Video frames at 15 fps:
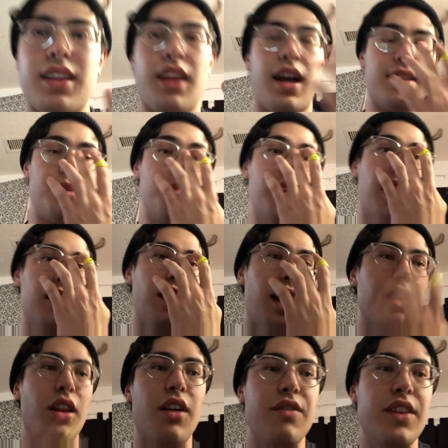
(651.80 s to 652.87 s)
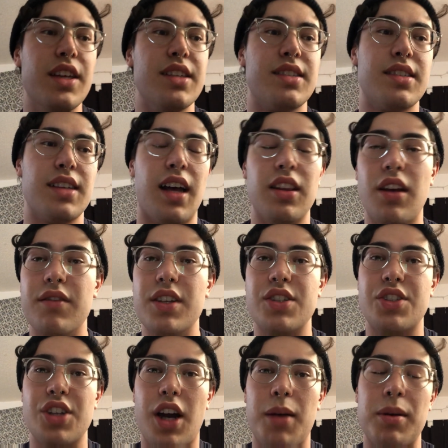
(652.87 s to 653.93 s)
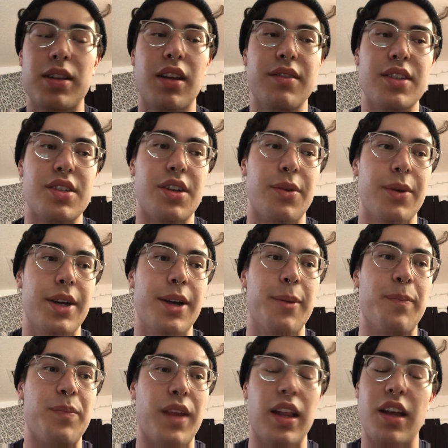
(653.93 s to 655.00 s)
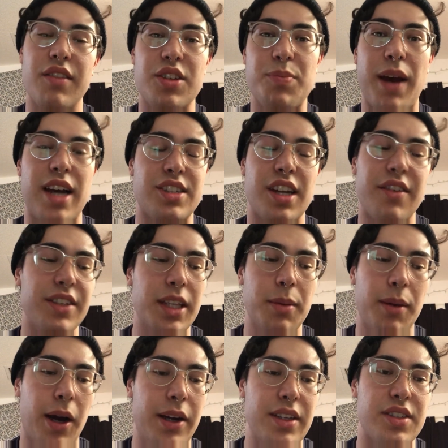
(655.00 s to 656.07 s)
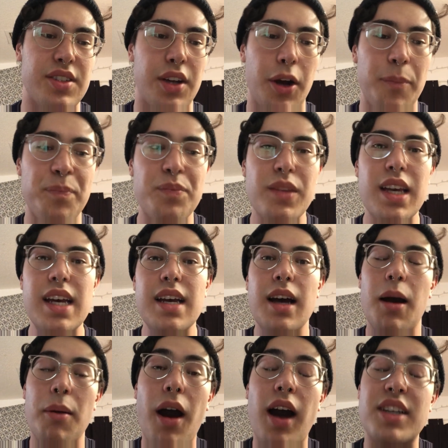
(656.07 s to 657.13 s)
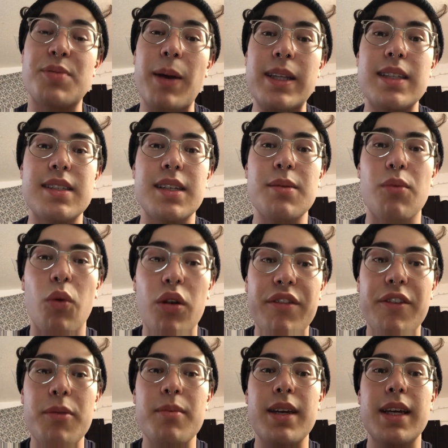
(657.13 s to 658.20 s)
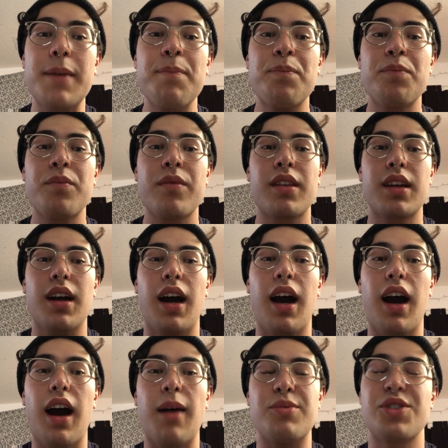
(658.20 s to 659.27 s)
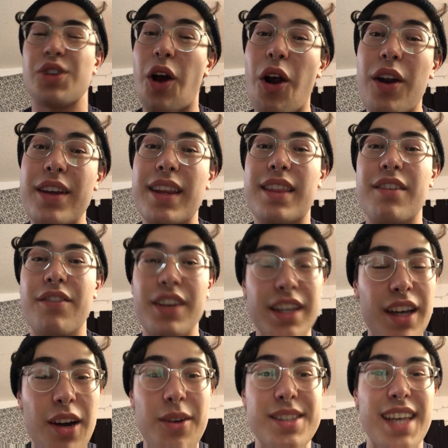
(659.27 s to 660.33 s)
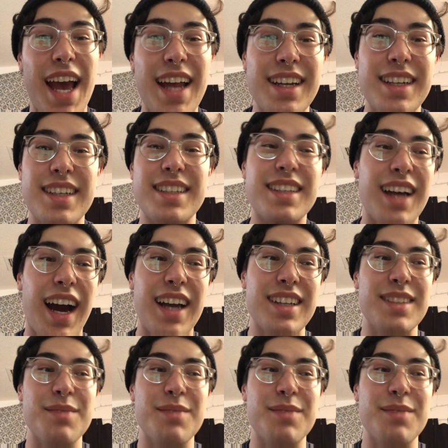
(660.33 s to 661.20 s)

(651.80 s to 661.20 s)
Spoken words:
a lot to me. I love this. I love this job. I love this career. I love this passion. Everything about it. So, expect to see more from me. I'm sorry that the video is edited kind